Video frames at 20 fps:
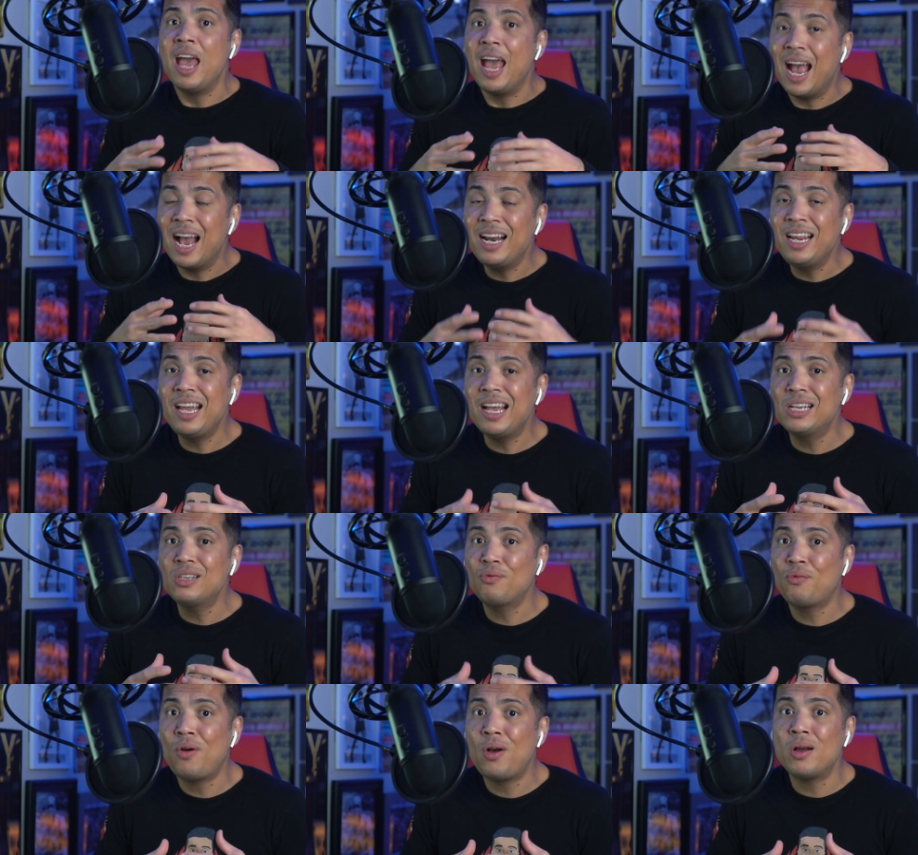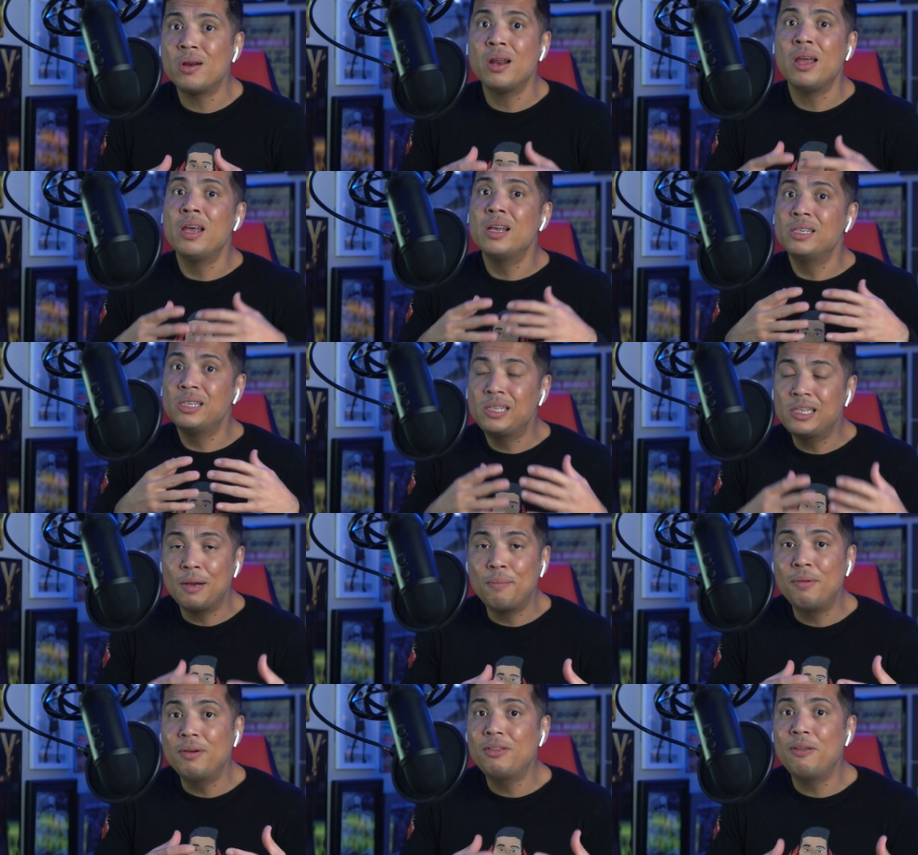And he has fought
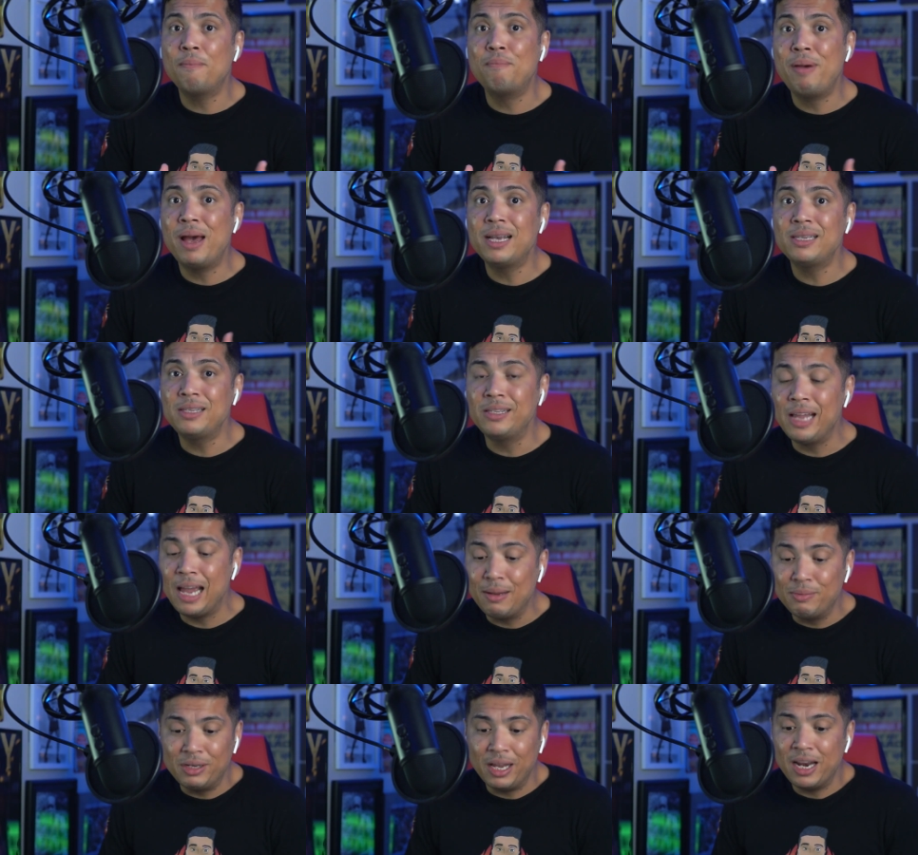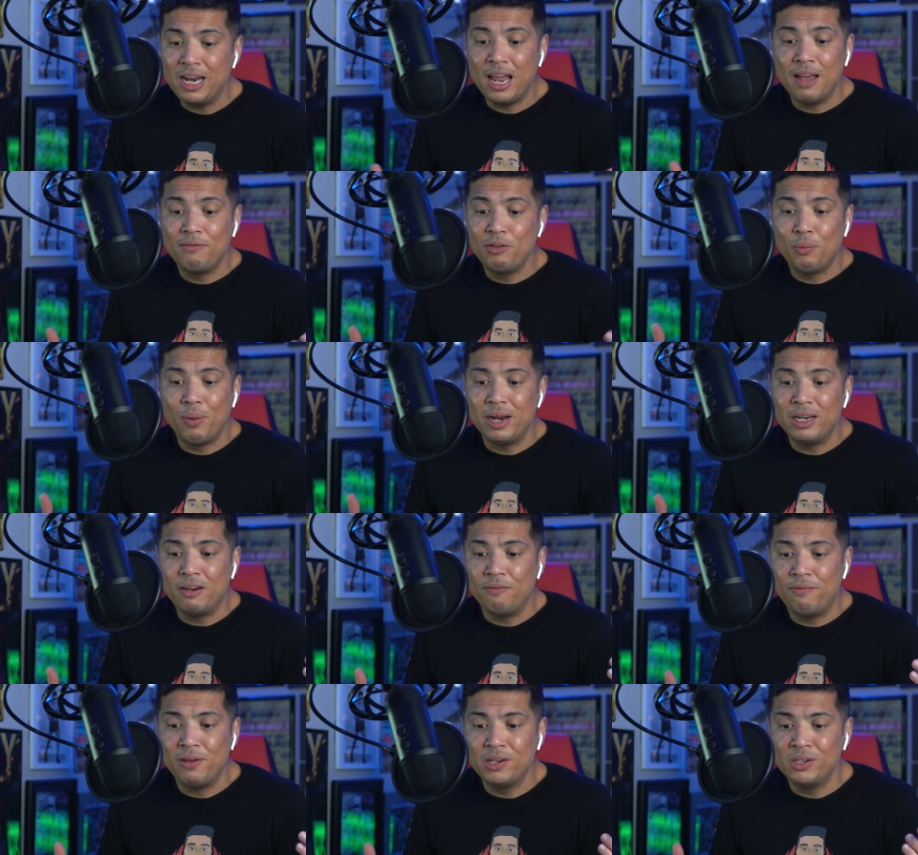some of the best names in the
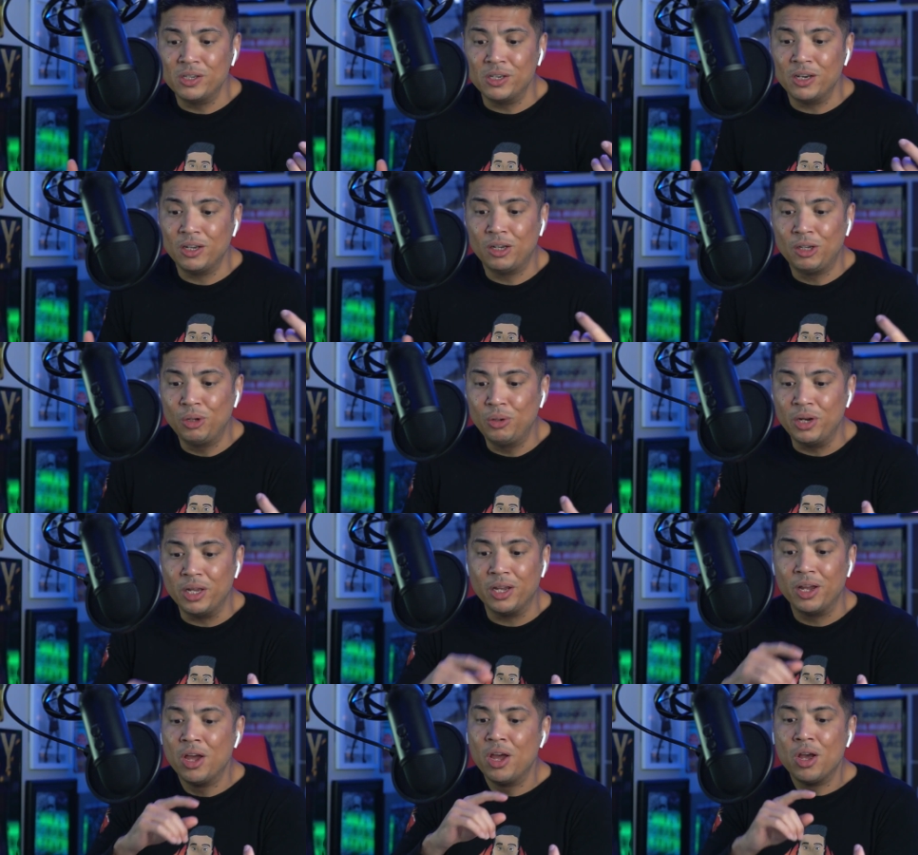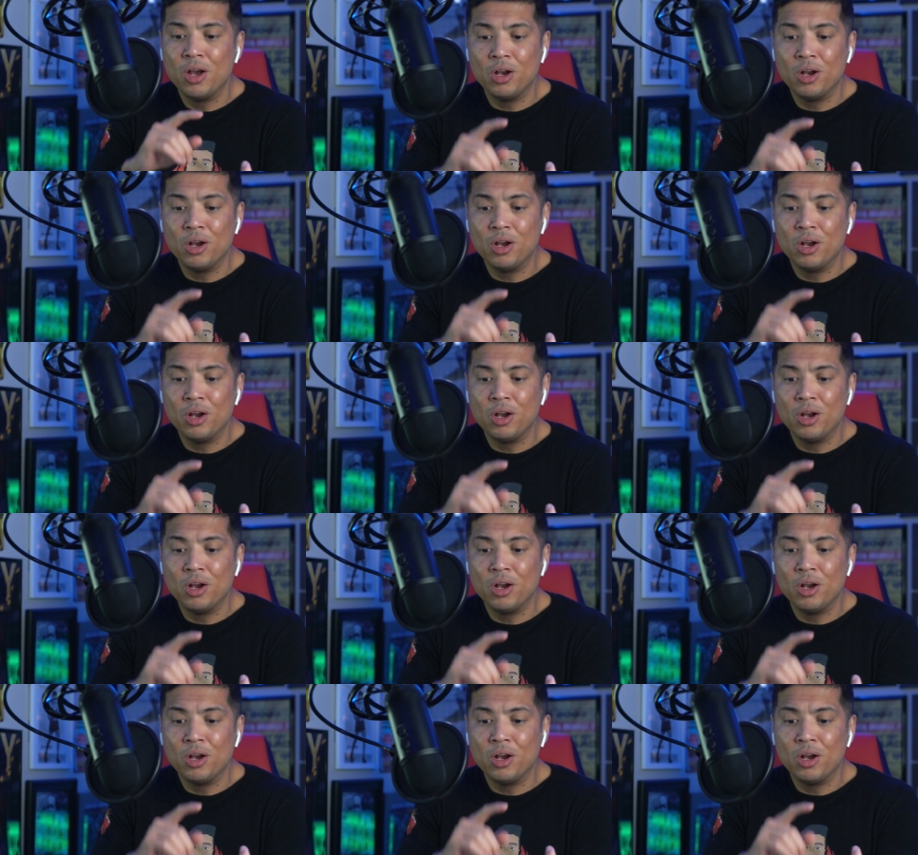heavyweight division, including